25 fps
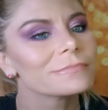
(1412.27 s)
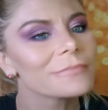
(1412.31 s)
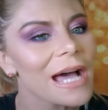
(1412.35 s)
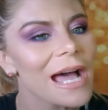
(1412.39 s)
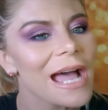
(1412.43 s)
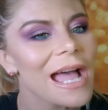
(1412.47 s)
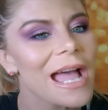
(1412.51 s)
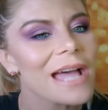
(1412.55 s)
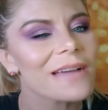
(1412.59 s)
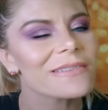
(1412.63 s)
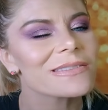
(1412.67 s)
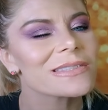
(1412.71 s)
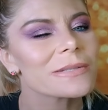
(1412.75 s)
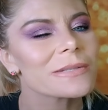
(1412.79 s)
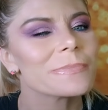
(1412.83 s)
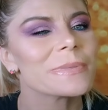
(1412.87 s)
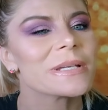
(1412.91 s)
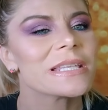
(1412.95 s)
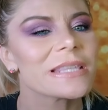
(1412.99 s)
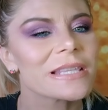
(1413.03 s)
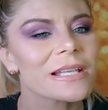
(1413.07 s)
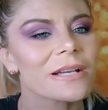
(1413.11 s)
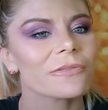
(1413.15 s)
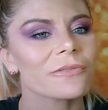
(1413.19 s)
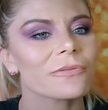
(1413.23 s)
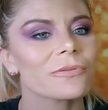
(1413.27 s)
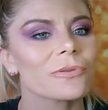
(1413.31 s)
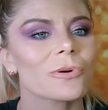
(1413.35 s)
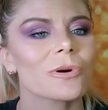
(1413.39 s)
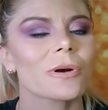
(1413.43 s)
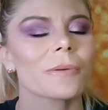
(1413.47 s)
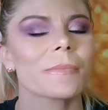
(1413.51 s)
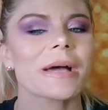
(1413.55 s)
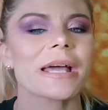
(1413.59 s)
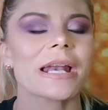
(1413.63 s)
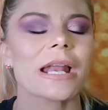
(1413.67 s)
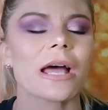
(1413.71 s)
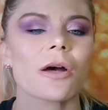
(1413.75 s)
I have to be there for
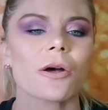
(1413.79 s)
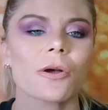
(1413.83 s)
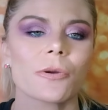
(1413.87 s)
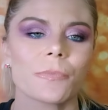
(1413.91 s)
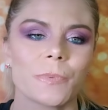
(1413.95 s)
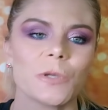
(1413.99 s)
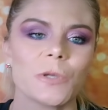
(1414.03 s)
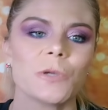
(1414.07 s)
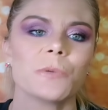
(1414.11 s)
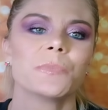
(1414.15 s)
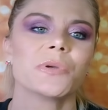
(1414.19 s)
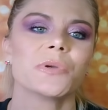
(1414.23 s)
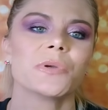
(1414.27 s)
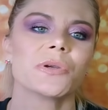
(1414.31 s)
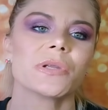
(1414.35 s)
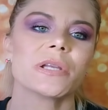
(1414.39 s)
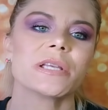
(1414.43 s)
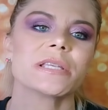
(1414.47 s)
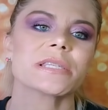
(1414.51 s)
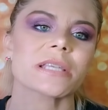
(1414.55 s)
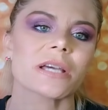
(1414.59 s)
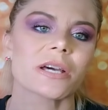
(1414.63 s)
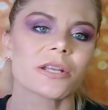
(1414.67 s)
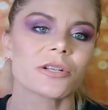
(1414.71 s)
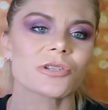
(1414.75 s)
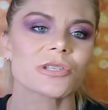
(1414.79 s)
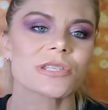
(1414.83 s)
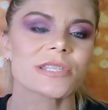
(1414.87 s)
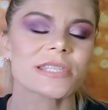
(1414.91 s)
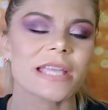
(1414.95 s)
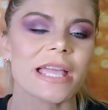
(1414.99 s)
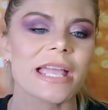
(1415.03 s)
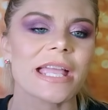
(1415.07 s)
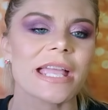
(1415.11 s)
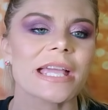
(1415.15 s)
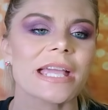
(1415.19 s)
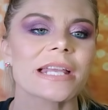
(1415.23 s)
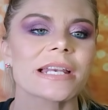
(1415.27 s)
them, and I hope you beauties
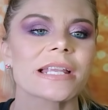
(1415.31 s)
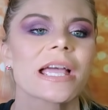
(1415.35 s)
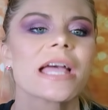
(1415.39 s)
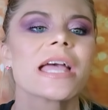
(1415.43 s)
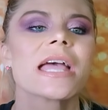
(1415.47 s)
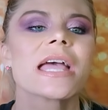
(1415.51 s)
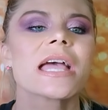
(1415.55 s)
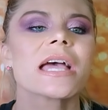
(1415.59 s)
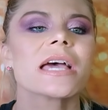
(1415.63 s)
understand